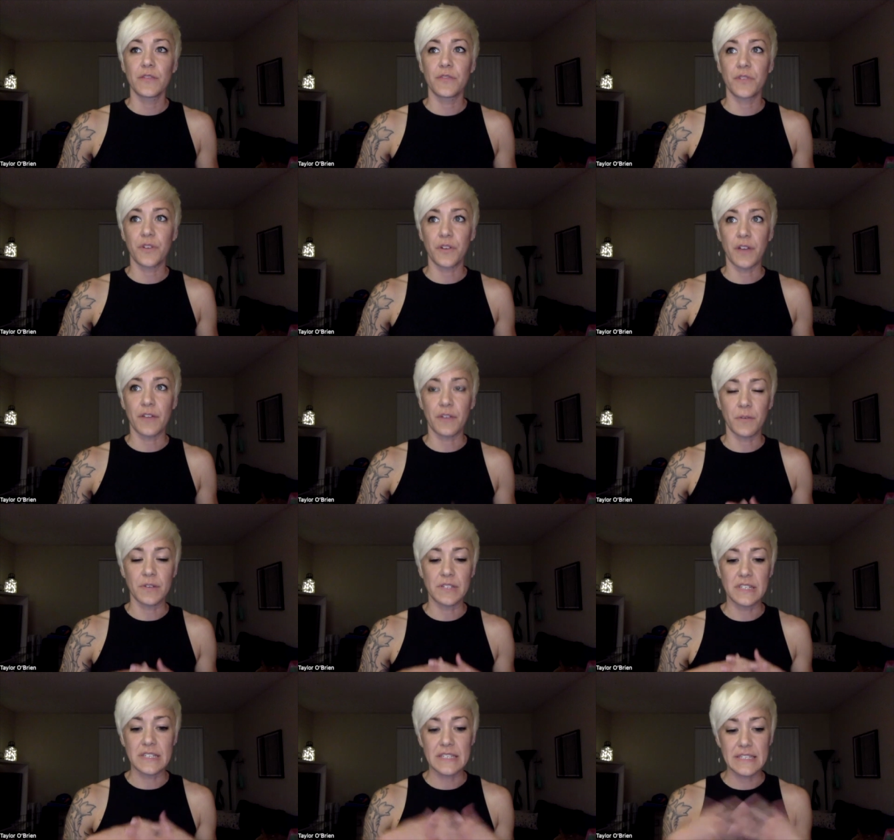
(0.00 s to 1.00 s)
for everyone
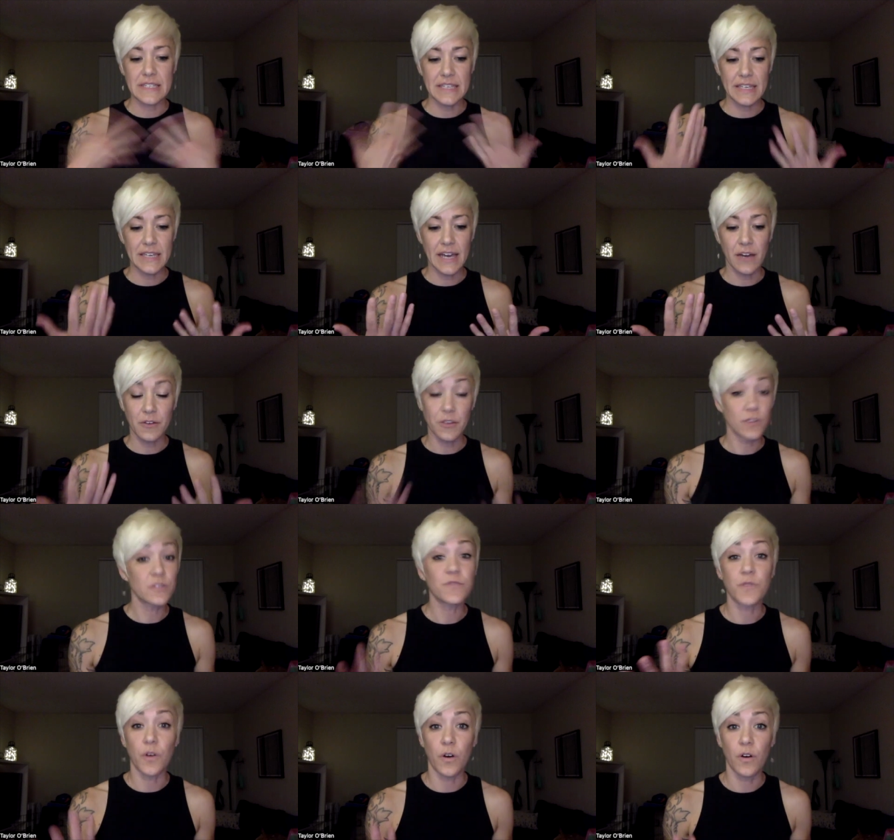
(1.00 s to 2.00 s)
to see how
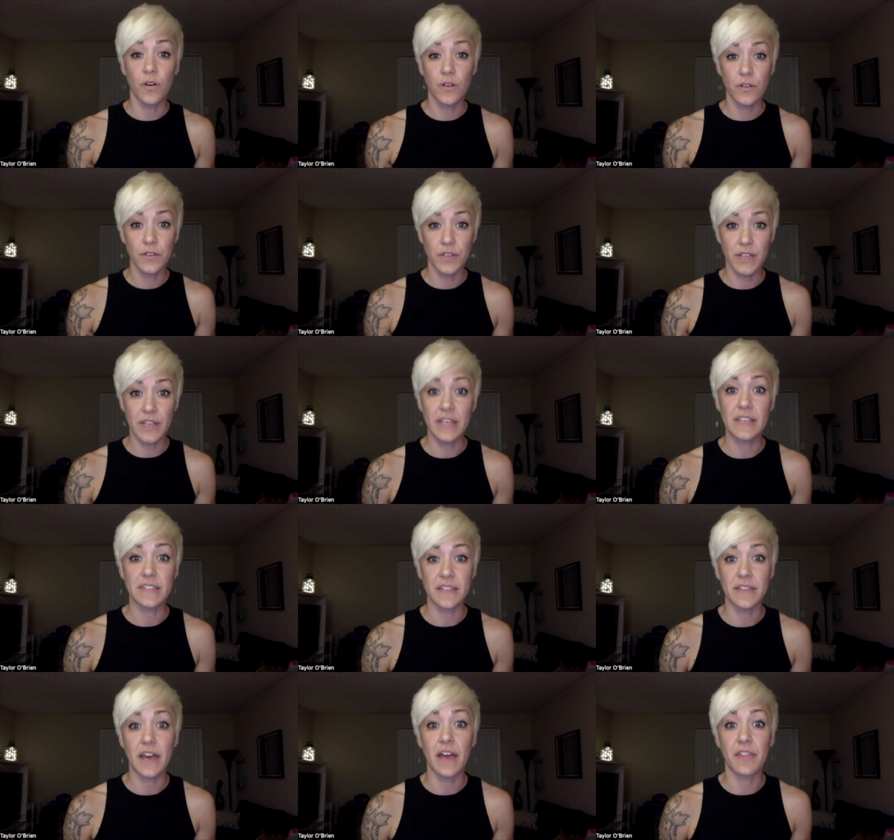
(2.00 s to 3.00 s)
useful it is
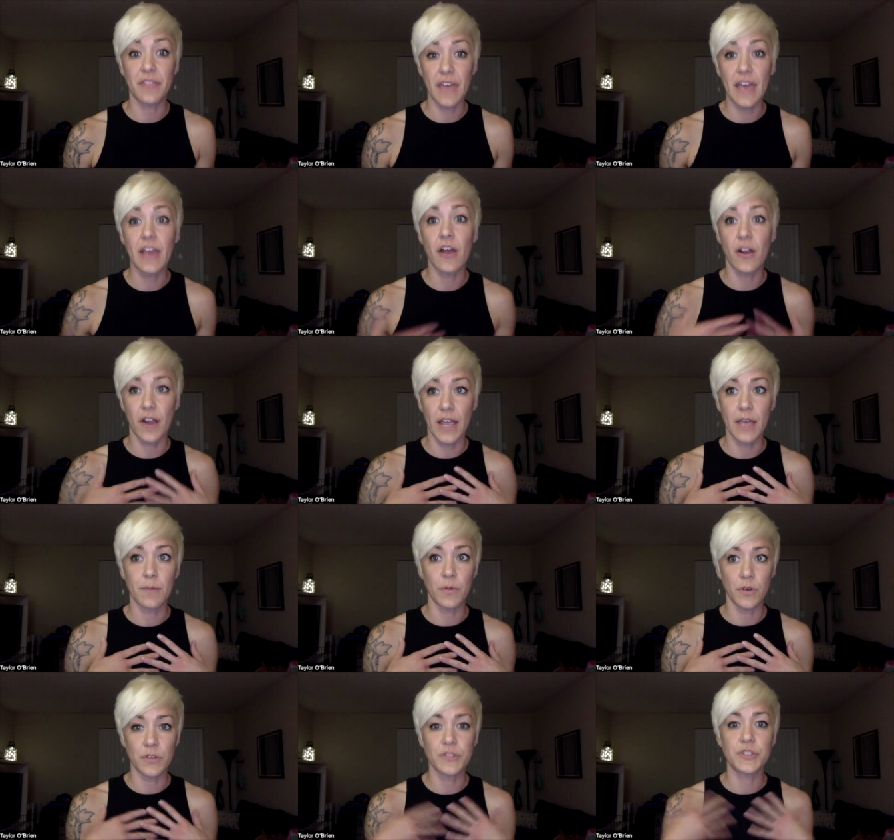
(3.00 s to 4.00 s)
and that they are
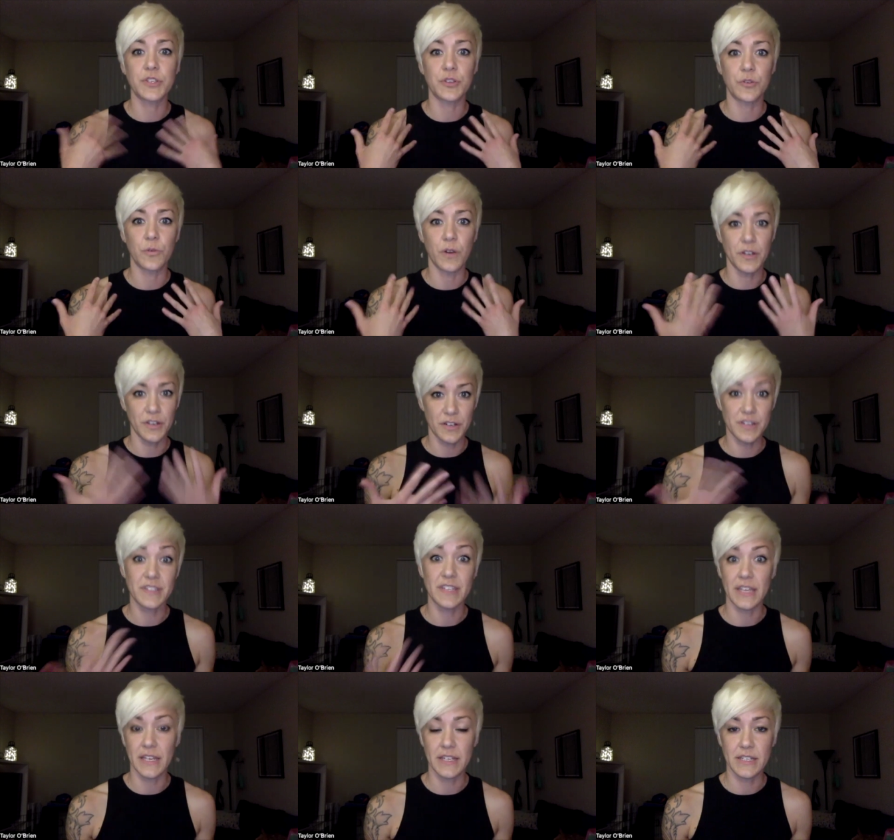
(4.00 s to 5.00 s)
able to
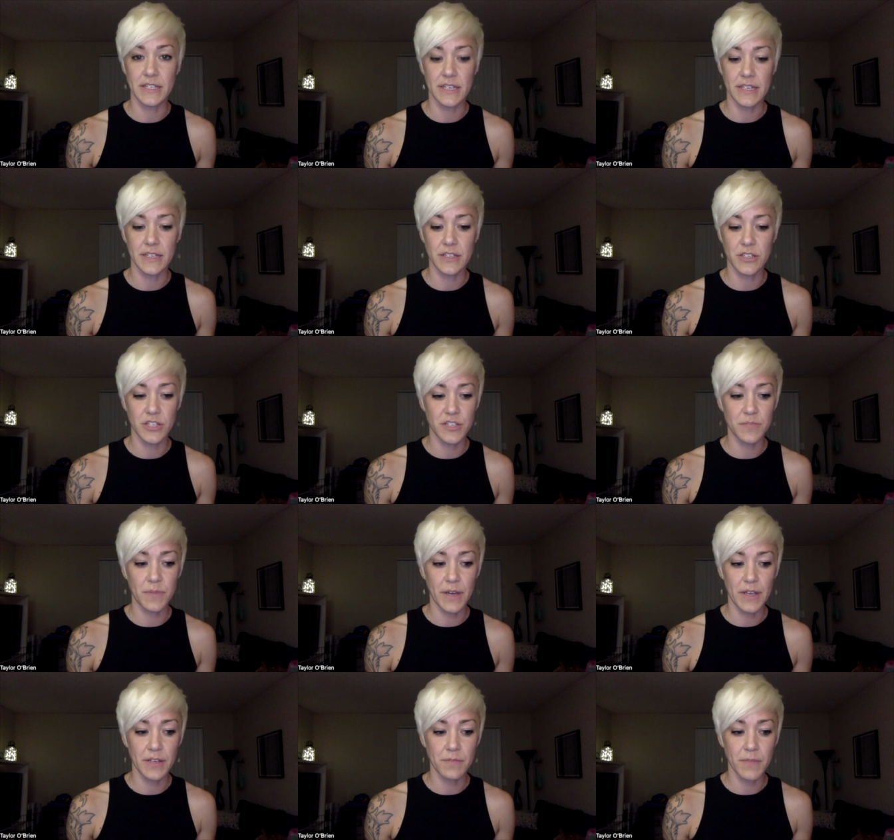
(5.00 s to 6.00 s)
understand it just
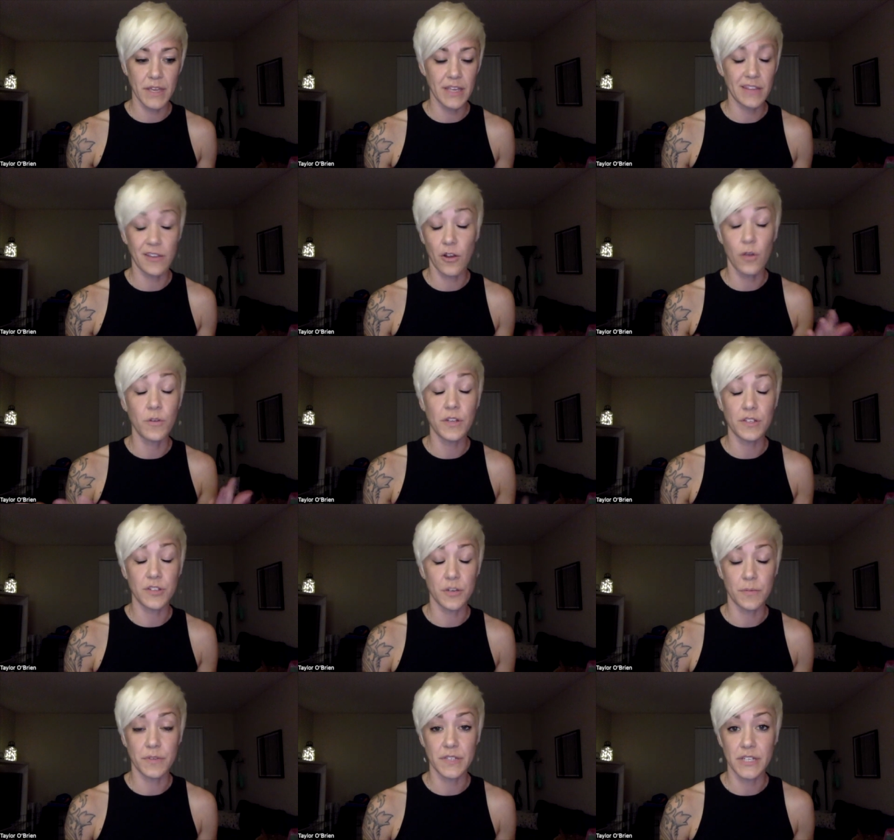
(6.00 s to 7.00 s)
by making their own
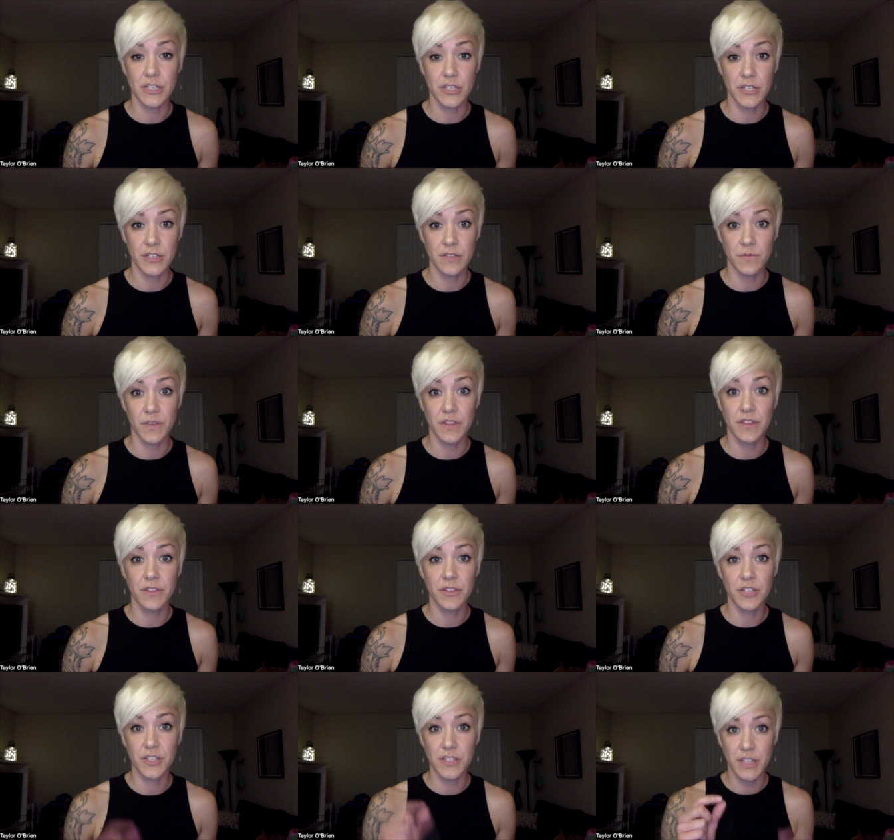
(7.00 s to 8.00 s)
interpretations with
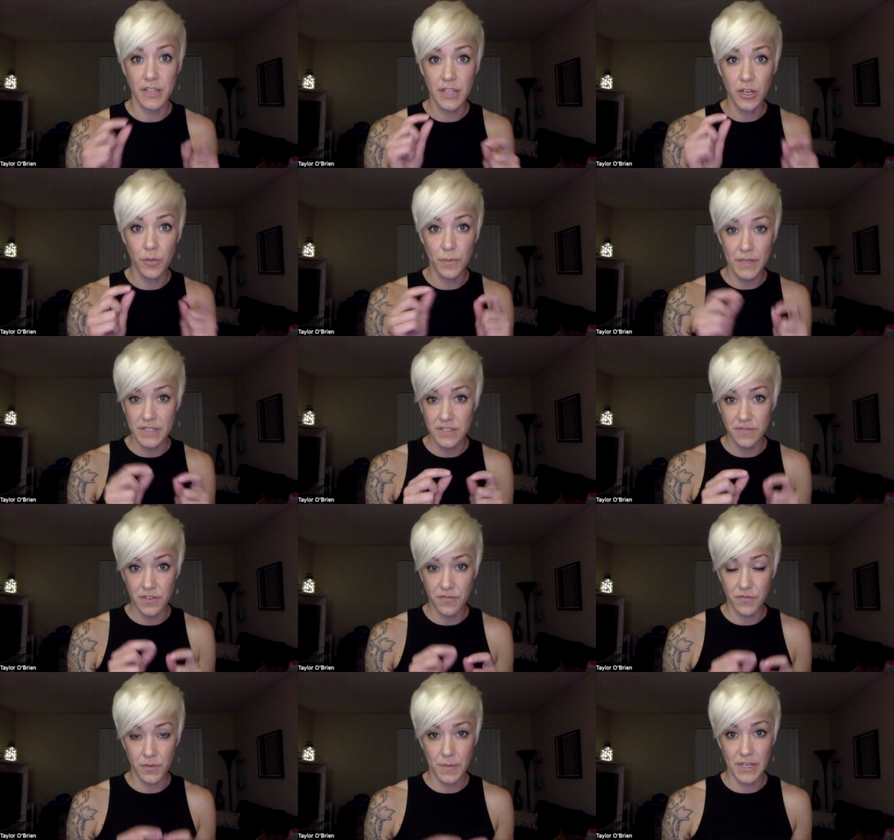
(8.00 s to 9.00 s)
just the little bits of
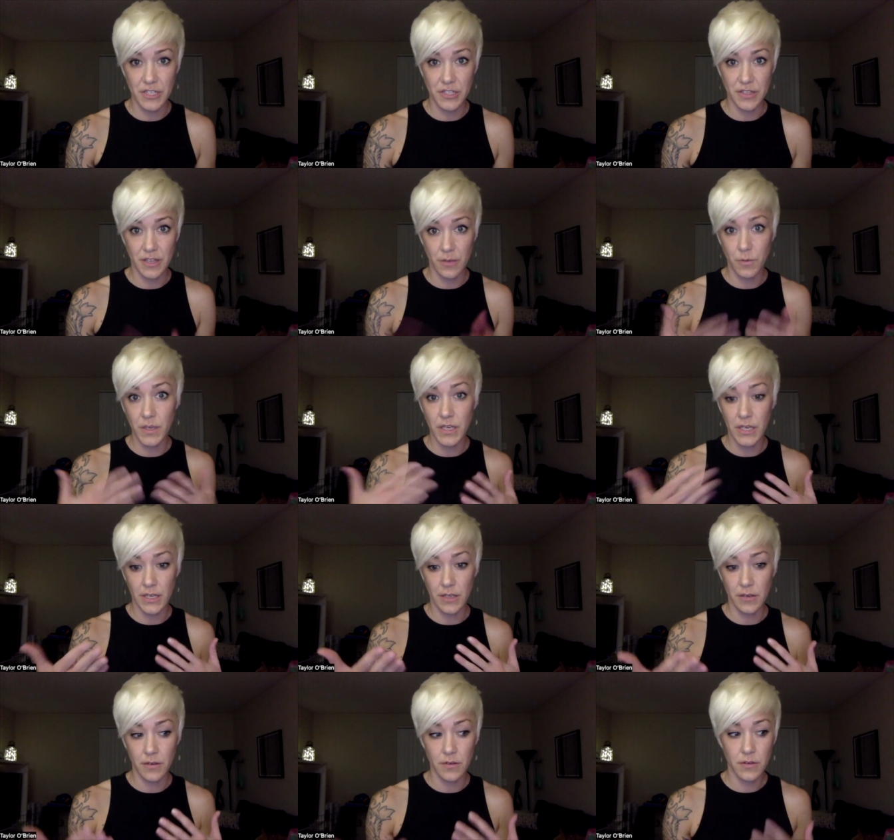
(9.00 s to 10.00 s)
information that we
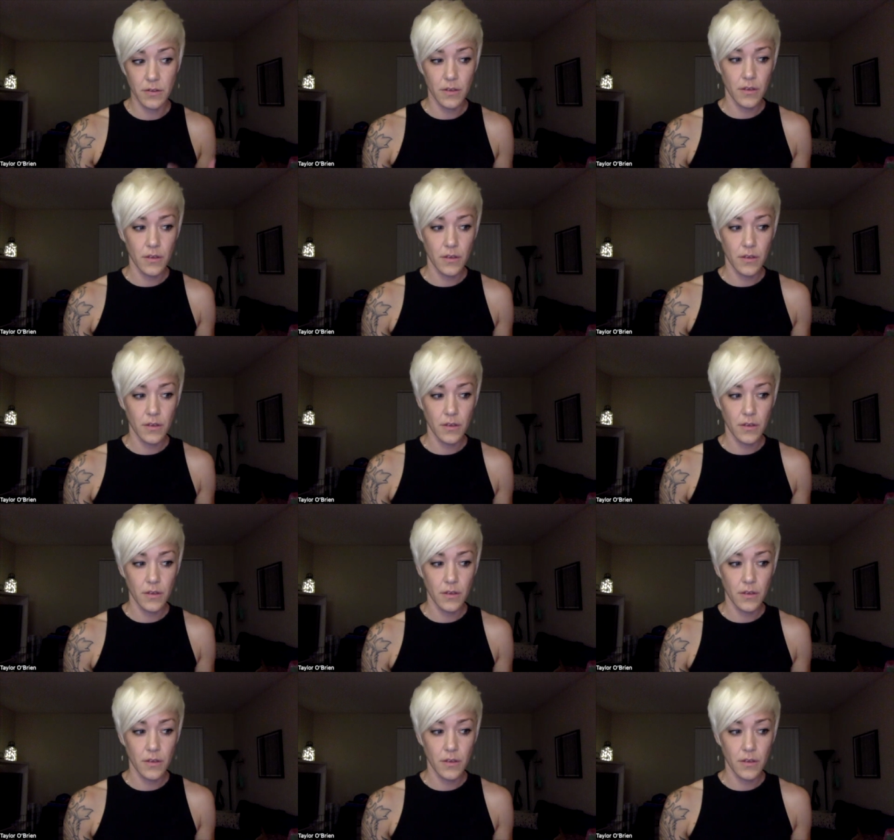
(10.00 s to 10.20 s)
can